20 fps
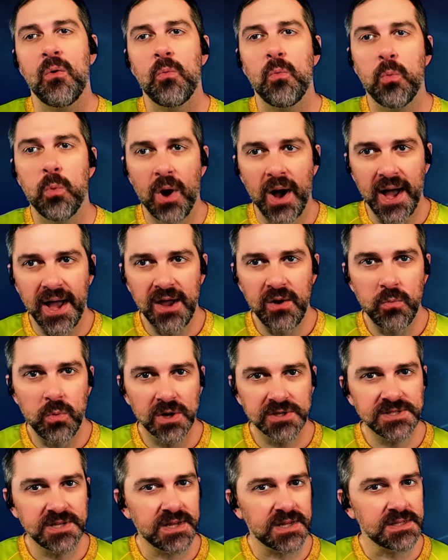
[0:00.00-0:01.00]
Why
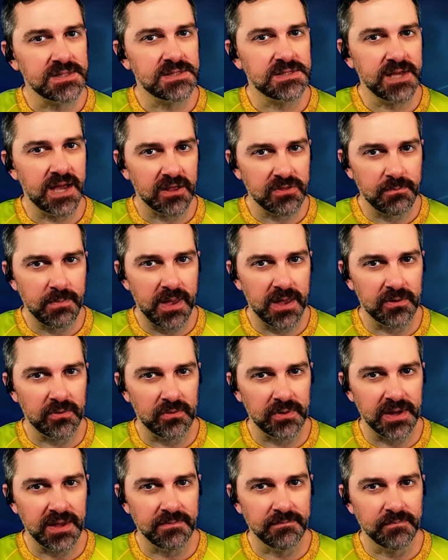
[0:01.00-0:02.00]
was it a death
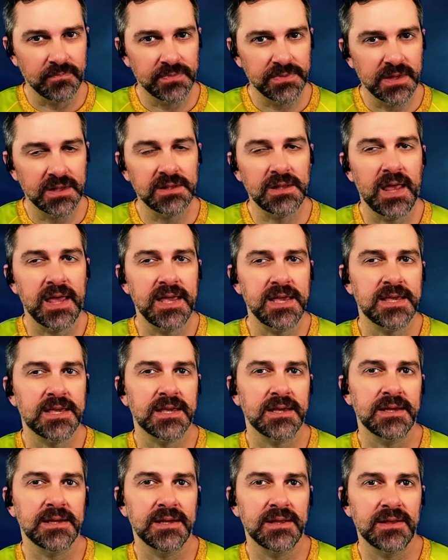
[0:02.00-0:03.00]
penalty?
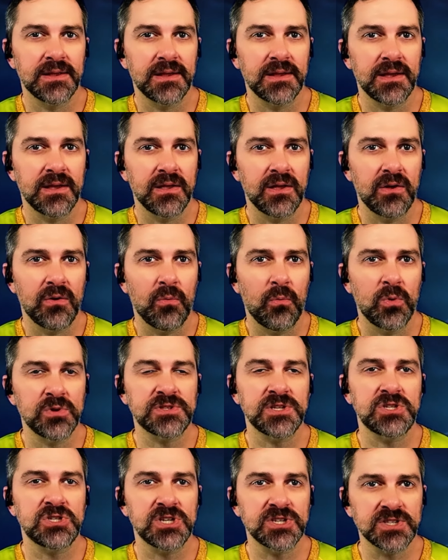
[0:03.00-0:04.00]
Like,
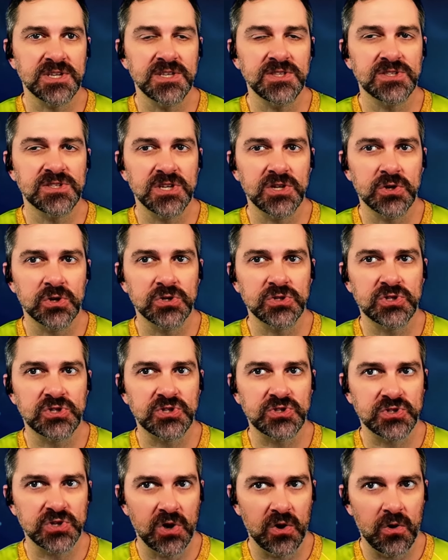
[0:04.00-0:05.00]
was it just considered
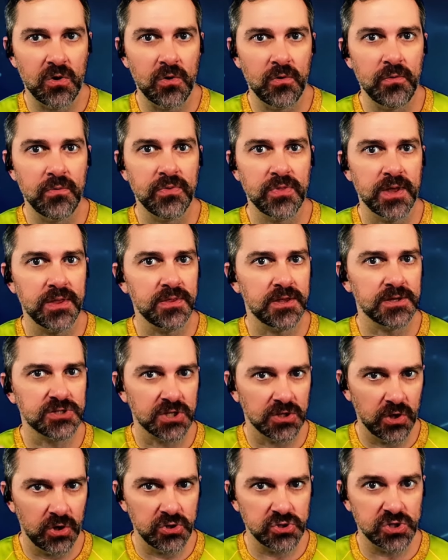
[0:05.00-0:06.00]
so that the
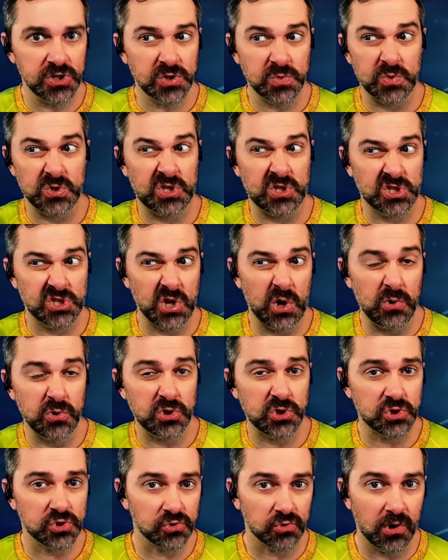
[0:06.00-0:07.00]
Talosians were so
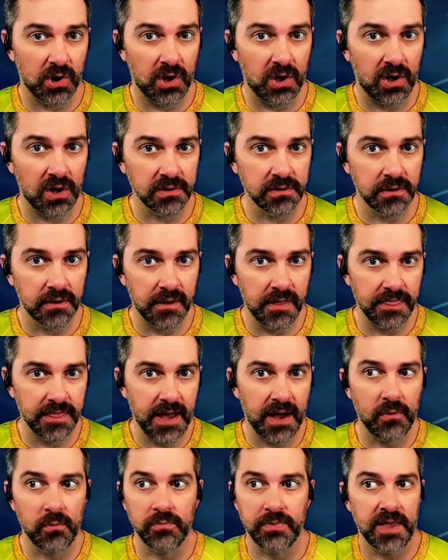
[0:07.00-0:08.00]
strong
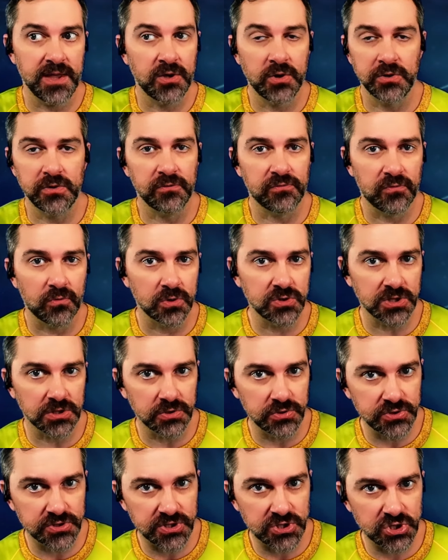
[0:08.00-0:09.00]
that they couldn't afford to
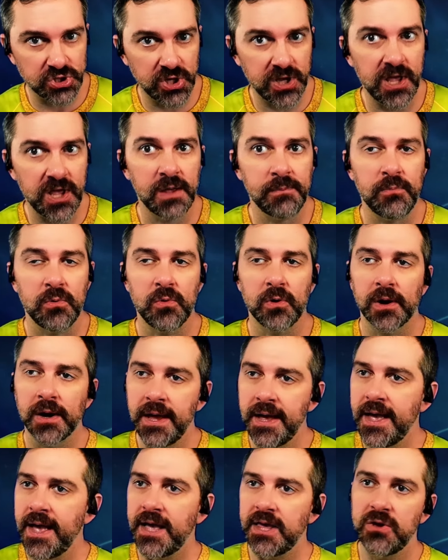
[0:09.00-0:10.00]
lose a ship, or
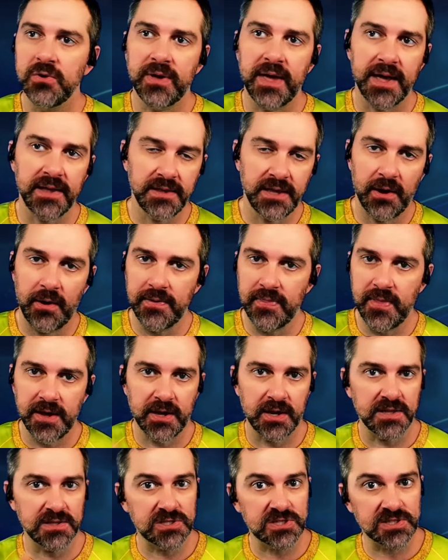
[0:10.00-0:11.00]
you can't, you know, they
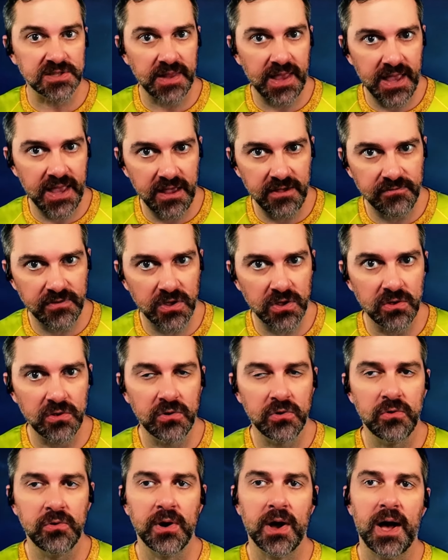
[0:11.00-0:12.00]
could enslave
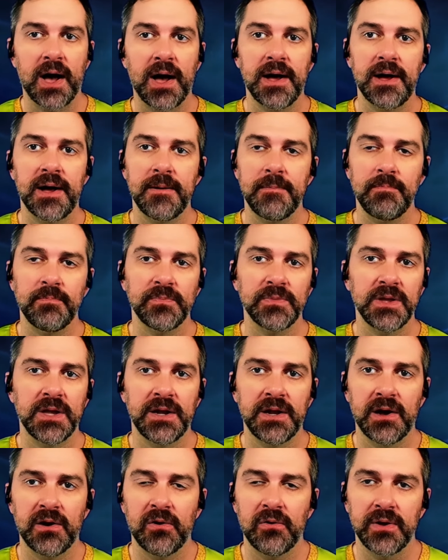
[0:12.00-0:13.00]
you?
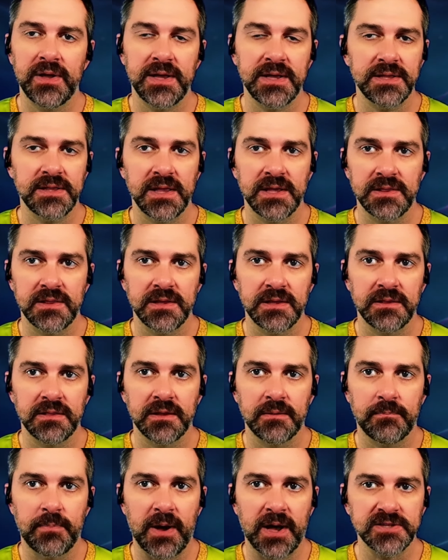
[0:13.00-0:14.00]
You know,
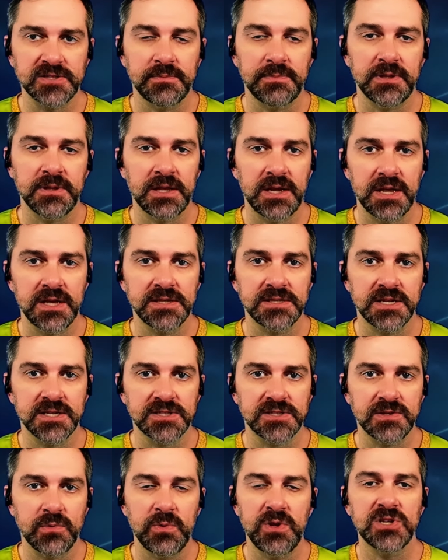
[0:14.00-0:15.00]
the possibility
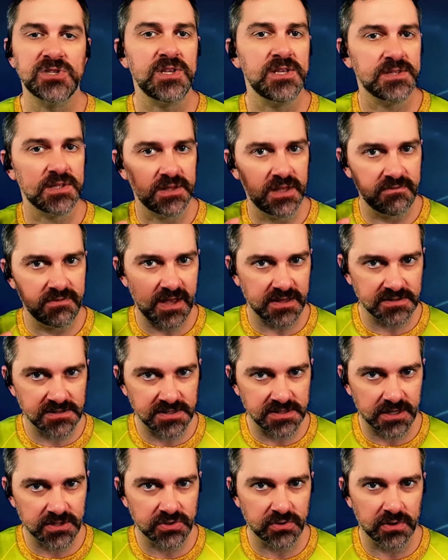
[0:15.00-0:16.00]
exists that we just need to leave that
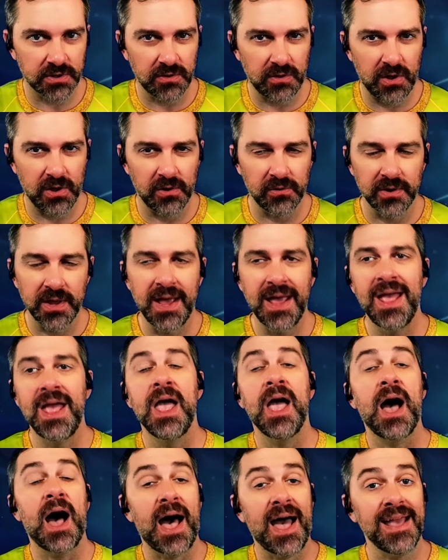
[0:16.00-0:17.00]
sector alone.
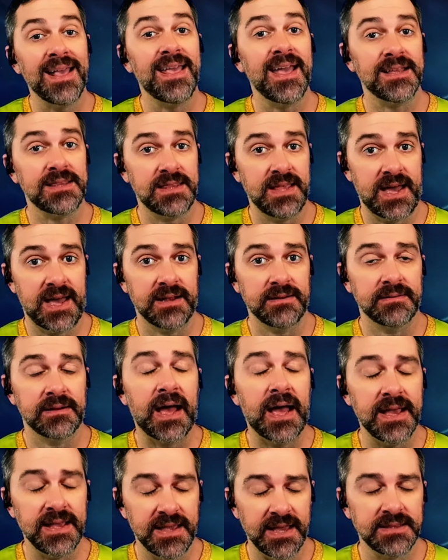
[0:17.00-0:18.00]
I get that.
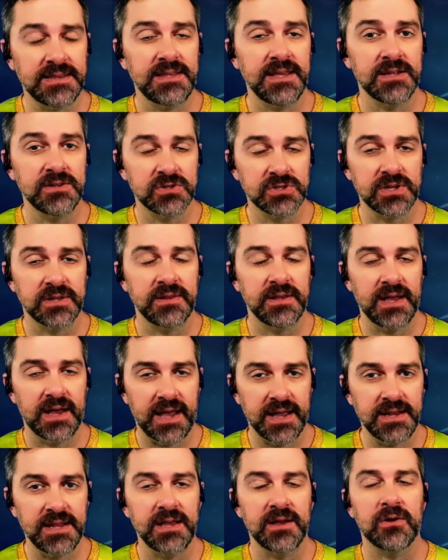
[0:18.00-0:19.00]
I get the
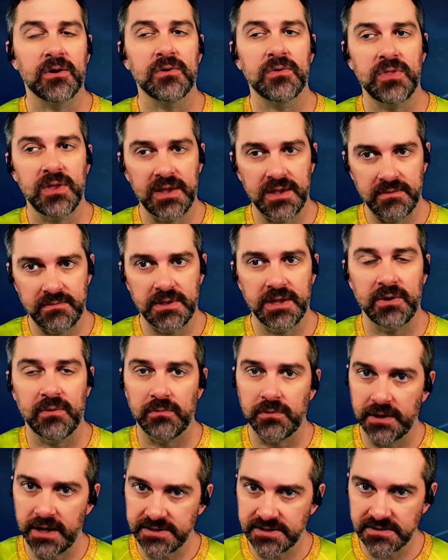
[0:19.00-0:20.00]
idea or the, you
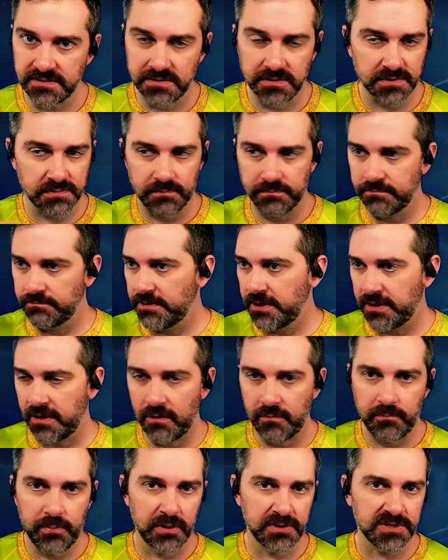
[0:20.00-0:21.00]
know, let's just, you
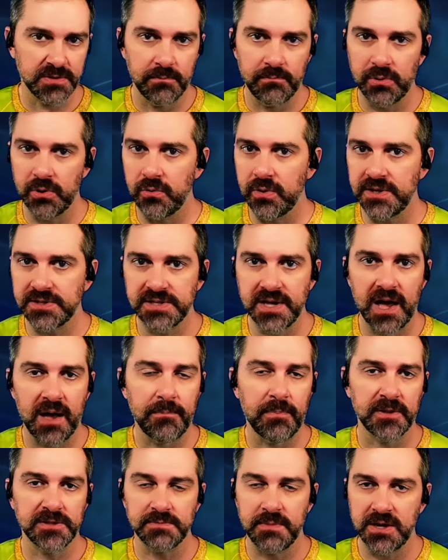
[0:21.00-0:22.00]
know, put some buoys
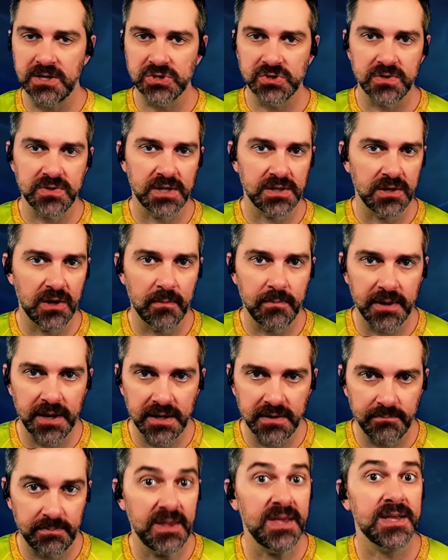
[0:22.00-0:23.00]
up. Let's make sure that
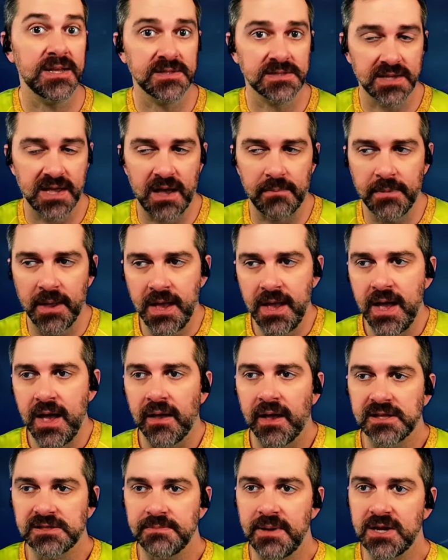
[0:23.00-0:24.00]
nobody beacons up.
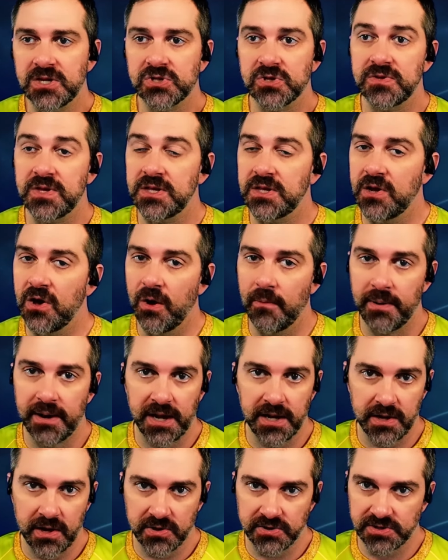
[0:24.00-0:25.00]
Let's make sure that
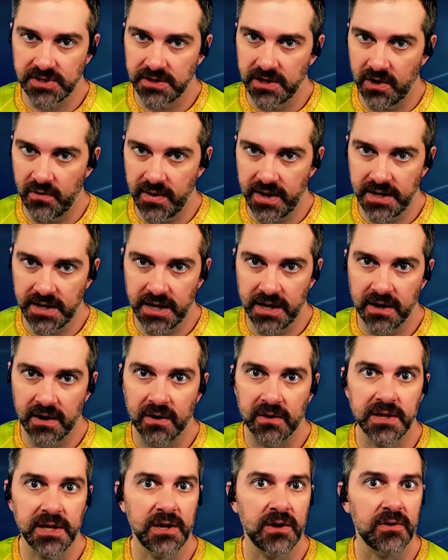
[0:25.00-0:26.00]
nobody knows to go in
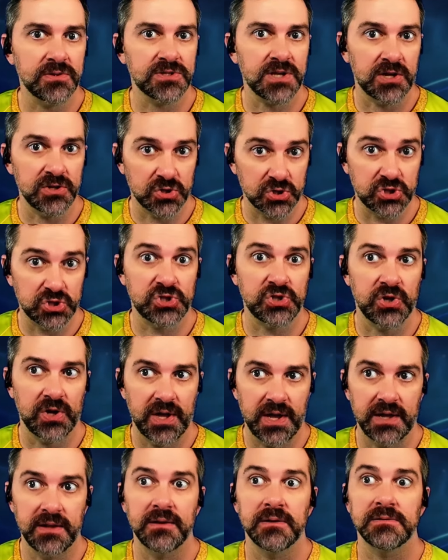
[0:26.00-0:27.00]
here. You know, it's
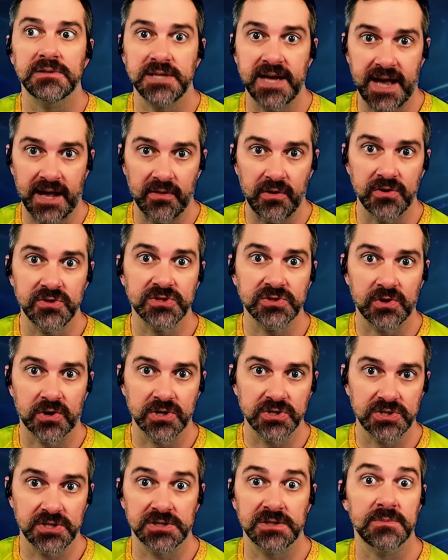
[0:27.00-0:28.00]
understood. Talos
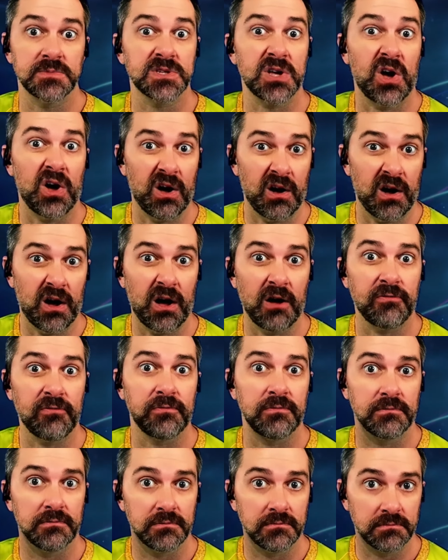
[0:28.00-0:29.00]
star system's
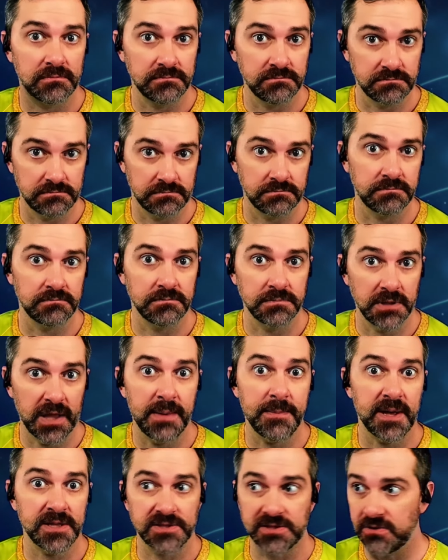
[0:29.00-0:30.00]
off
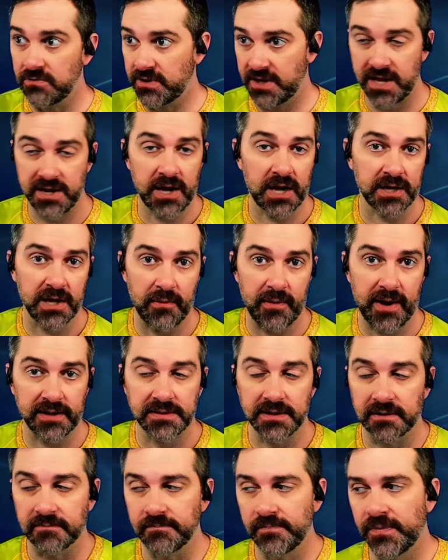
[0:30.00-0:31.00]
limits. You cannot go
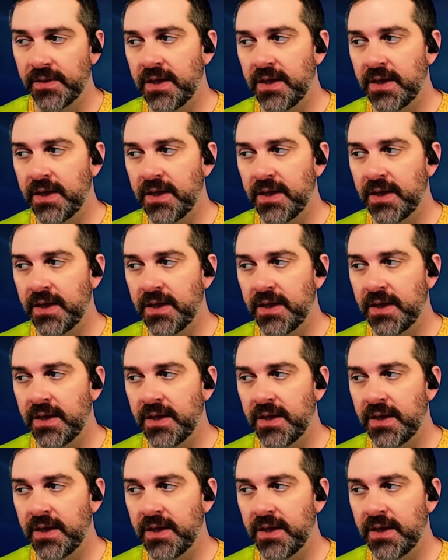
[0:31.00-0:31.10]
out there.